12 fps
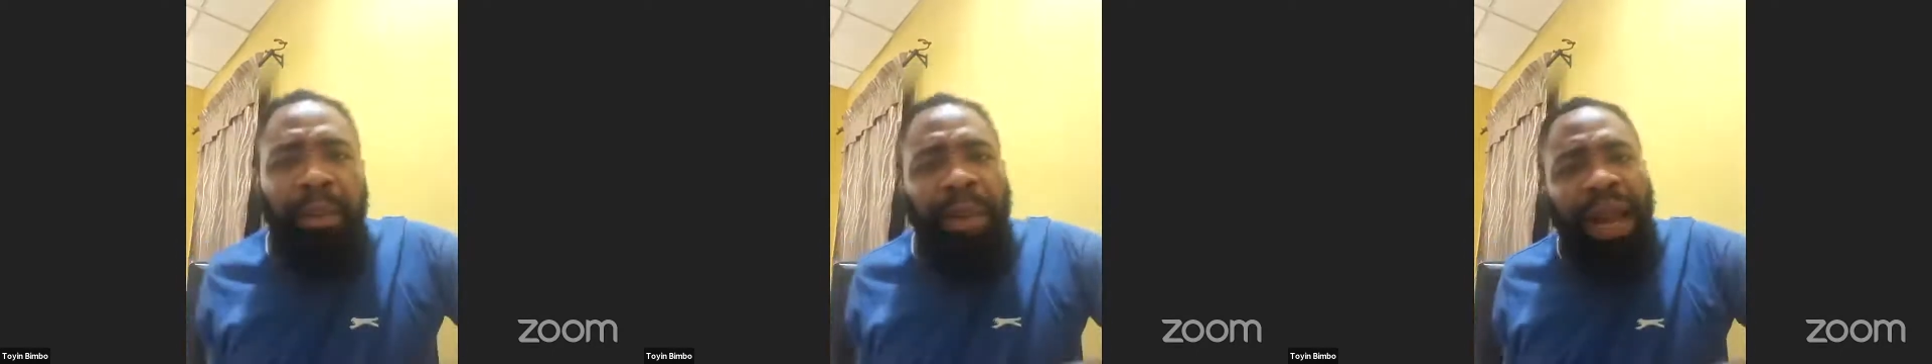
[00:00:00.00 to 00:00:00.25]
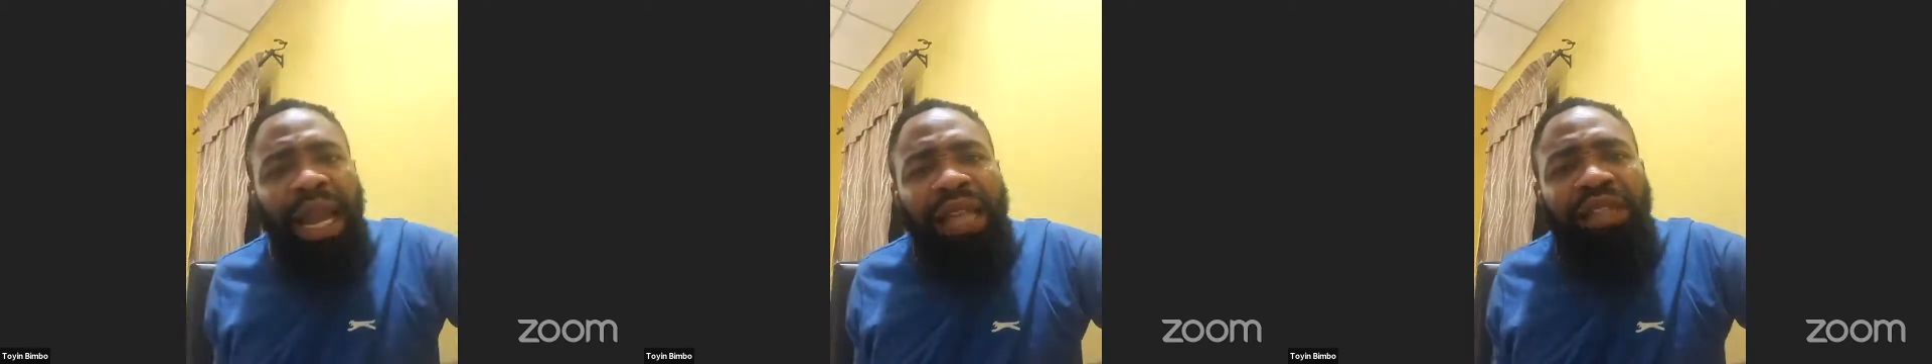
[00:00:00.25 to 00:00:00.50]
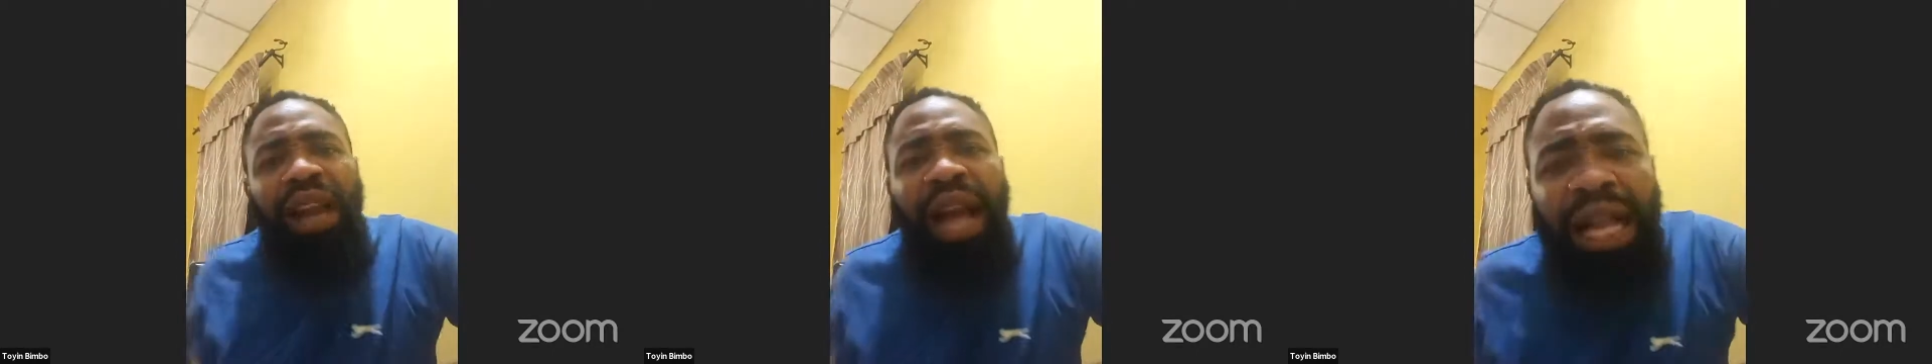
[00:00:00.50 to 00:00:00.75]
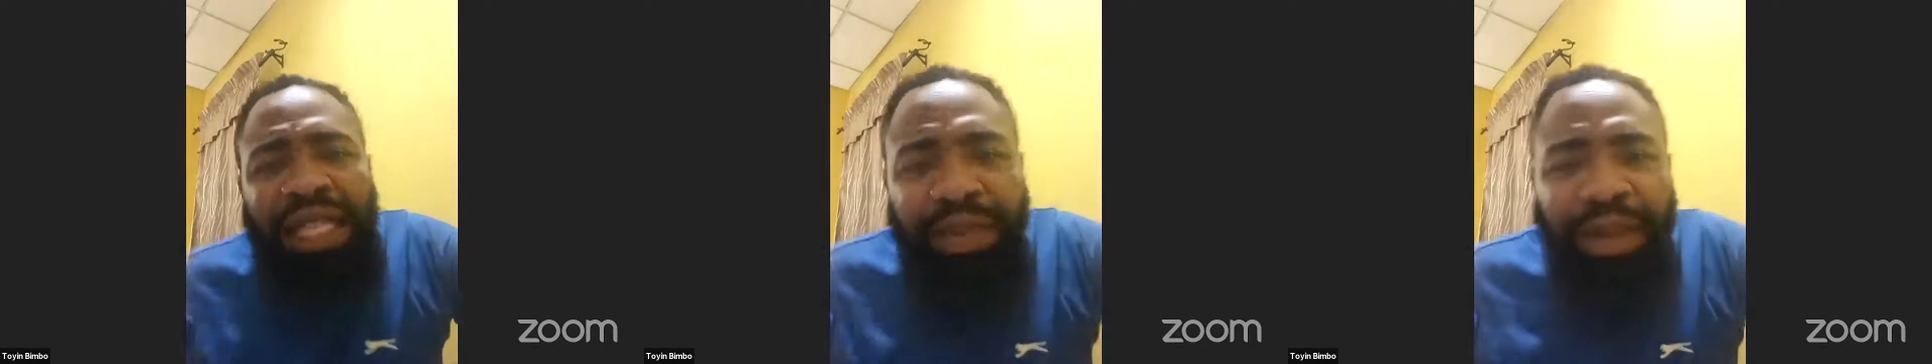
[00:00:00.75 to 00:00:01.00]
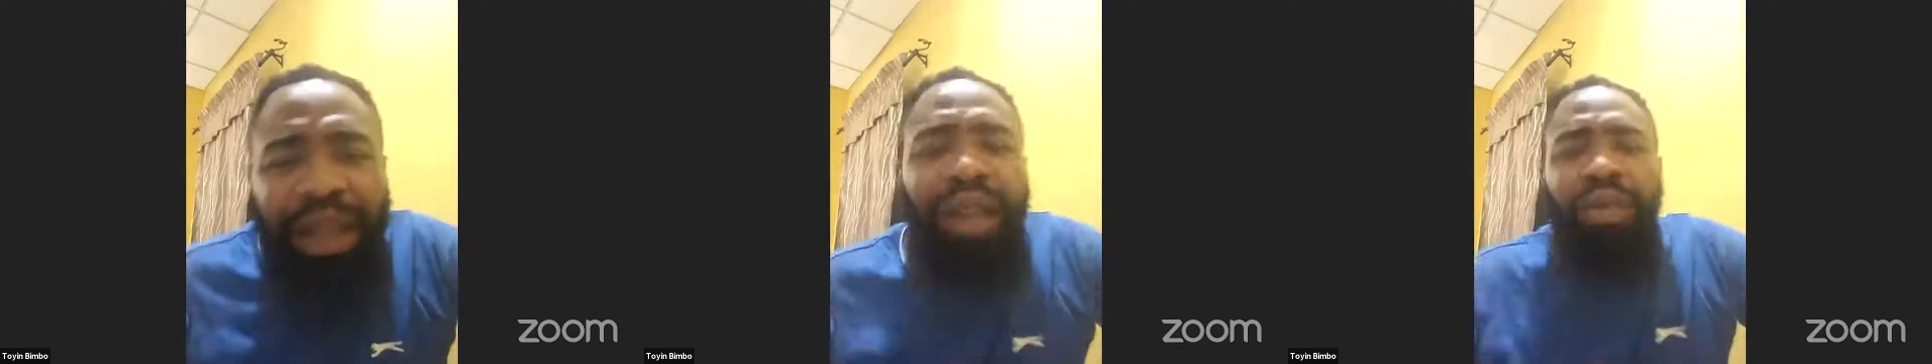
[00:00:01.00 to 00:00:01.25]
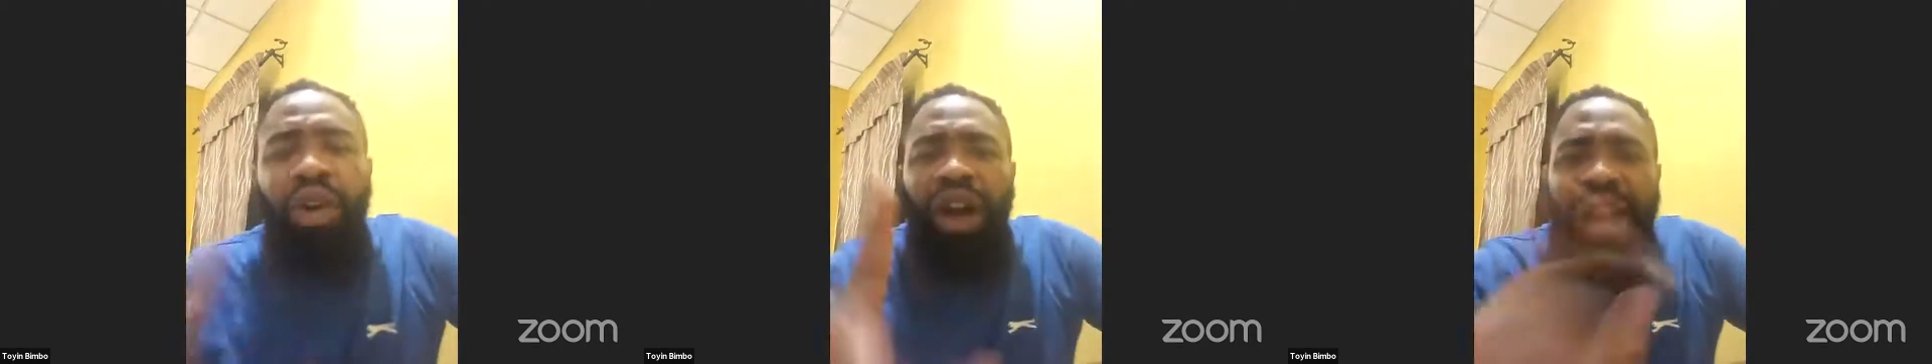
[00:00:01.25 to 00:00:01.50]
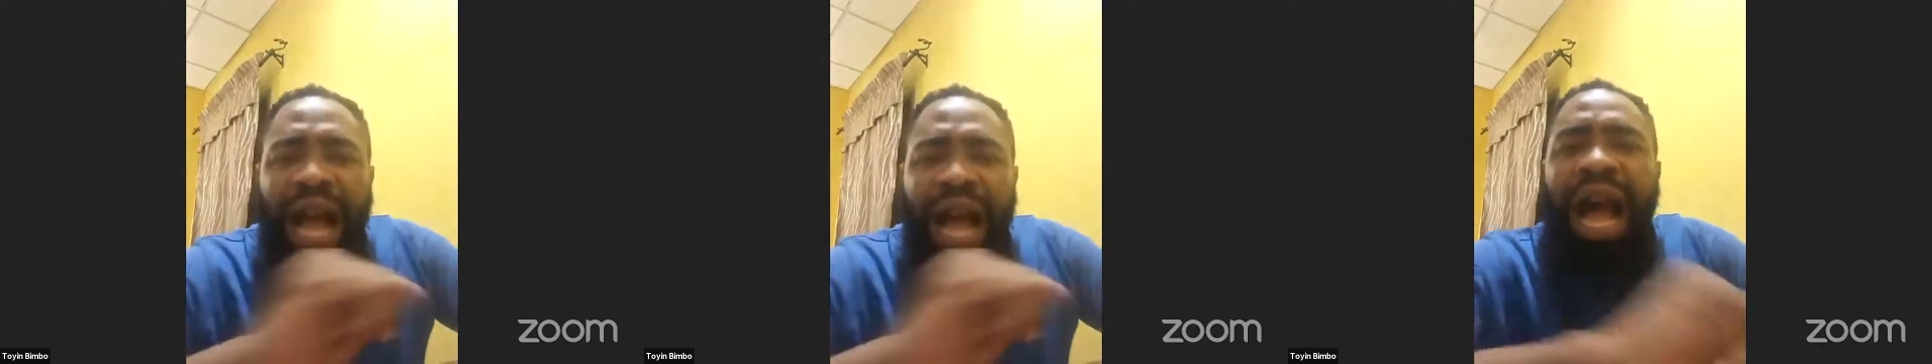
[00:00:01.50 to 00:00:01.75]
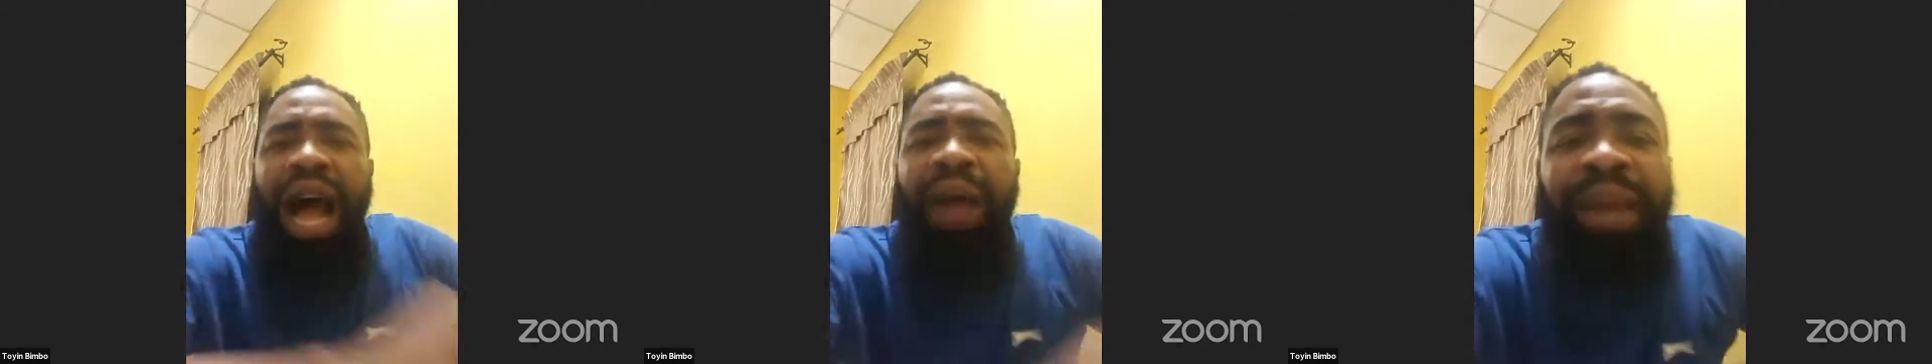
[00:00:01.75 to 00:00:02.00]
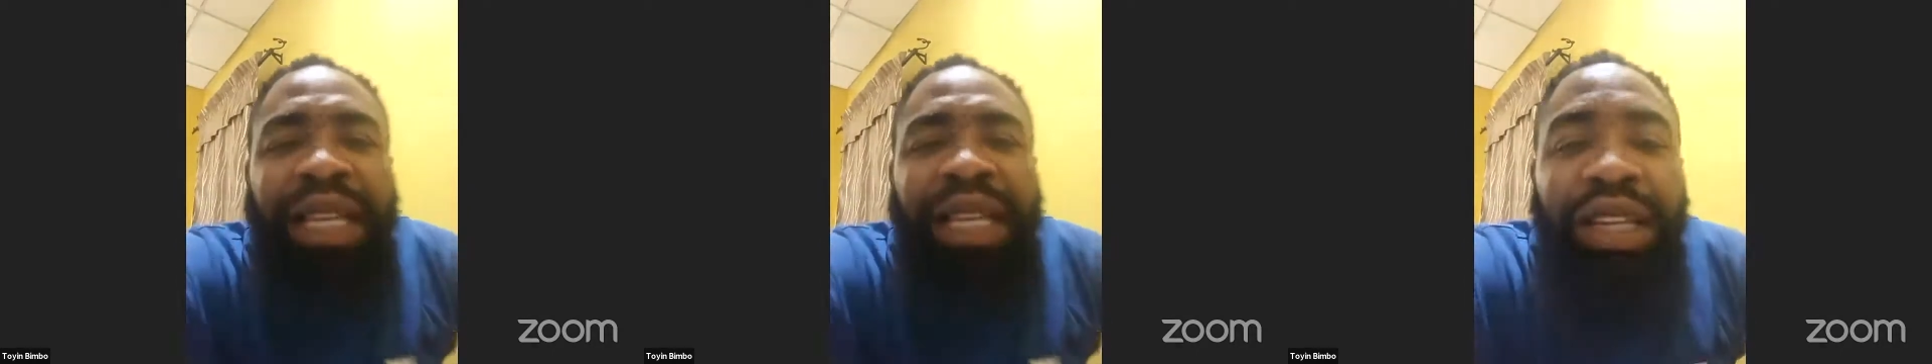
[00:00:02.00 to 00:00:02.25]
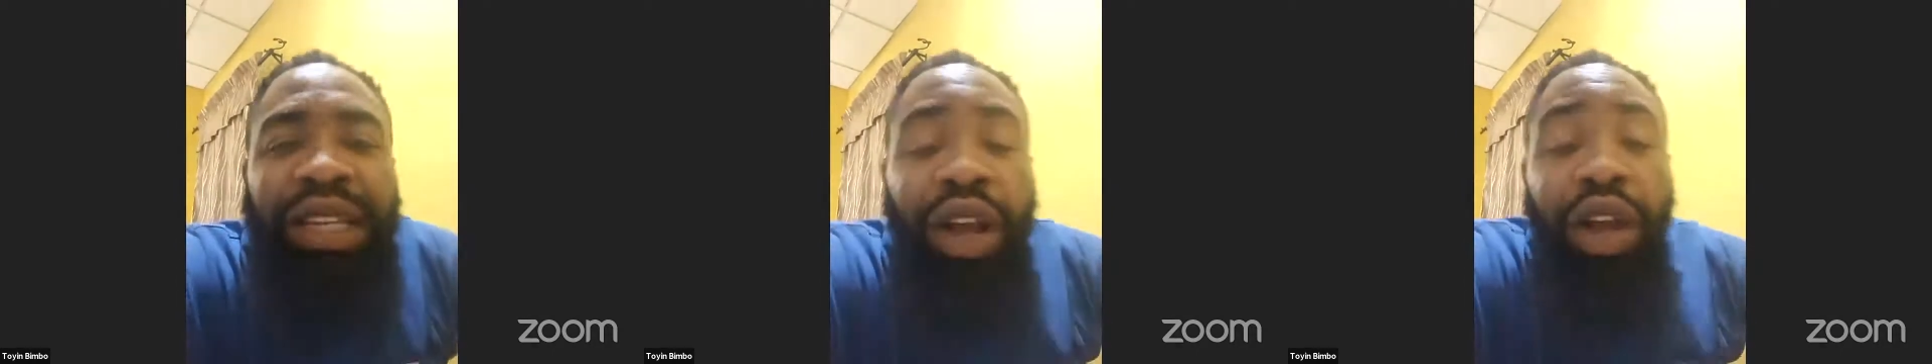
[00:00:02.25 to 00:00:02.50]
My lecturer asked me, Oga, how many?